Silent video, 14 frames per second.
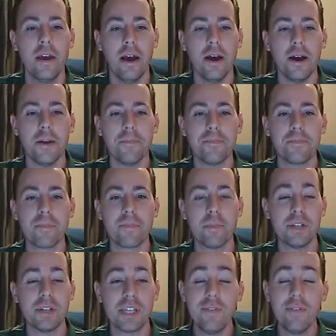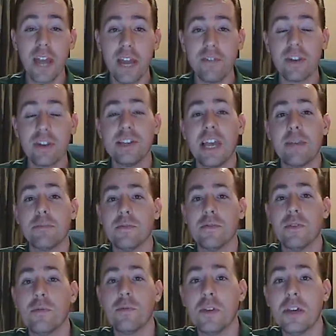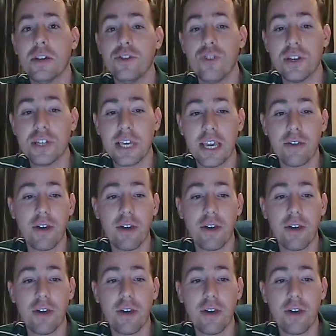But to give you kind of an example of what we'll be addressing here,